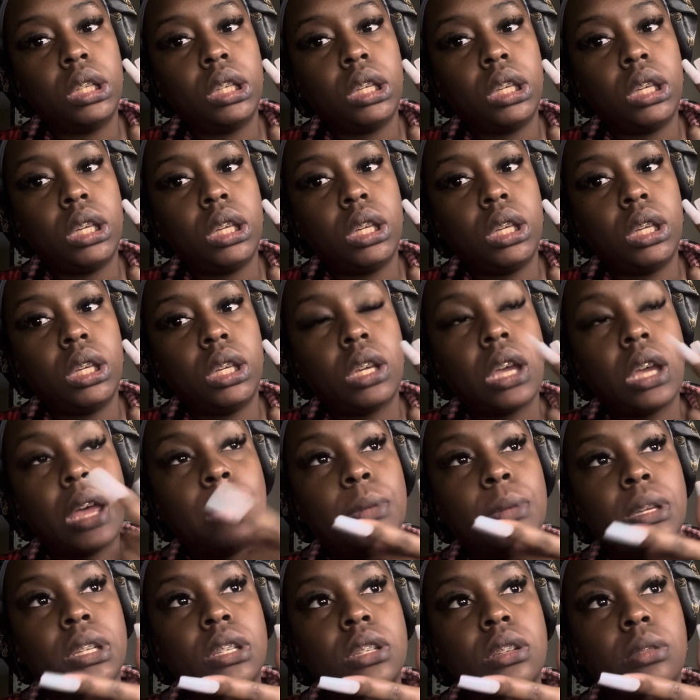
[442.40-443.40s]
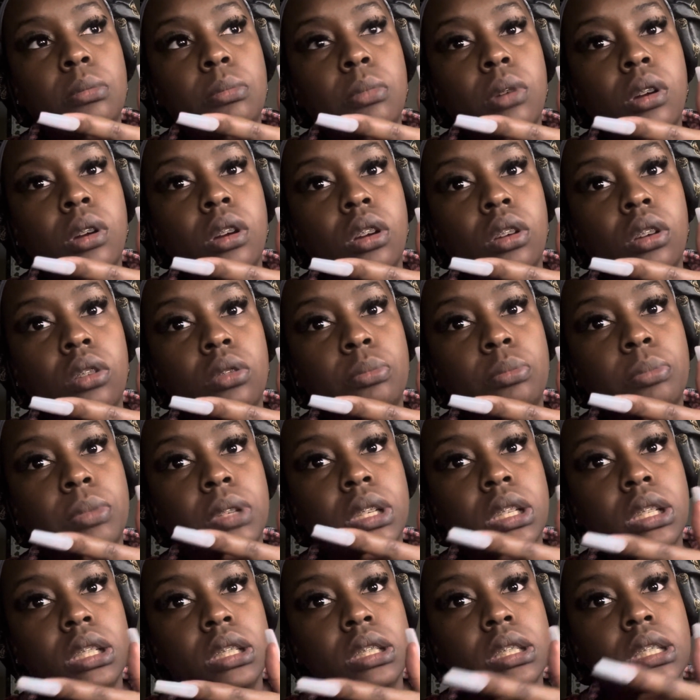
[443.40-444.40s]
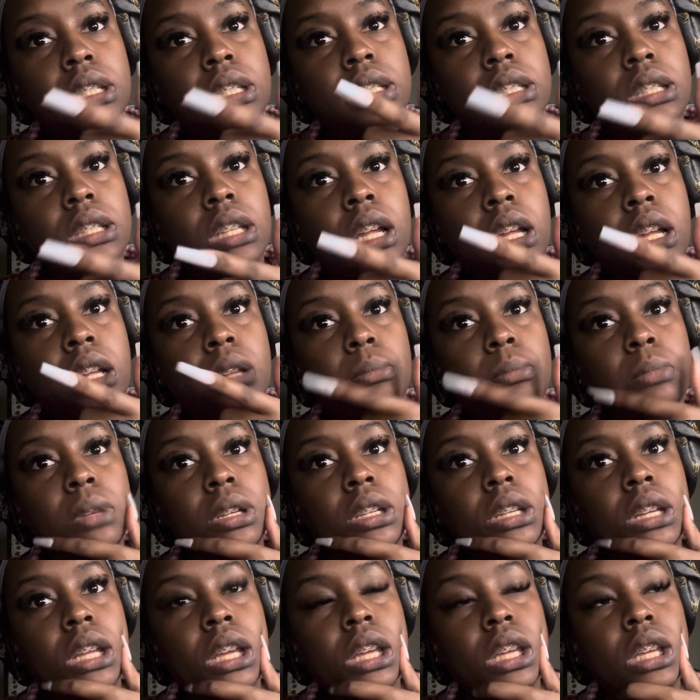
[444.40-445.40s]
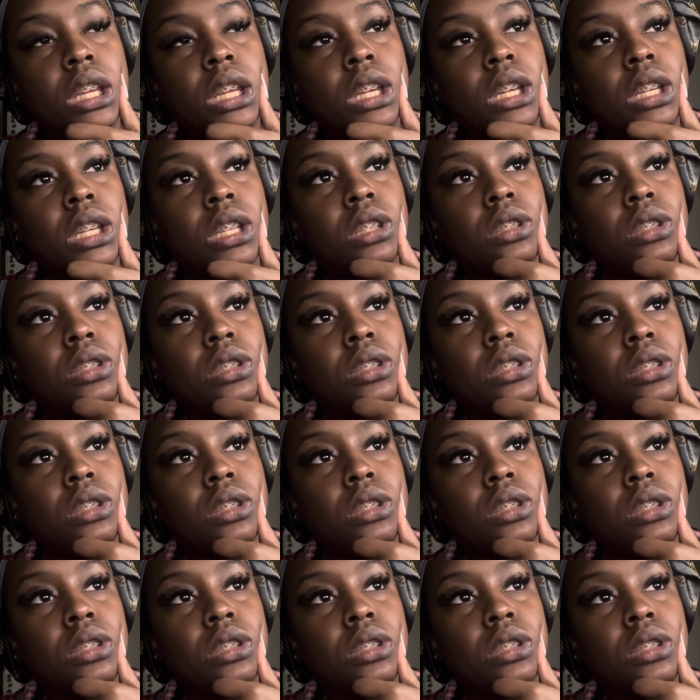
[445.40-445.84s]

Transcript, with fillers: Yeah, I mean tomorrow because it's not Monday yet.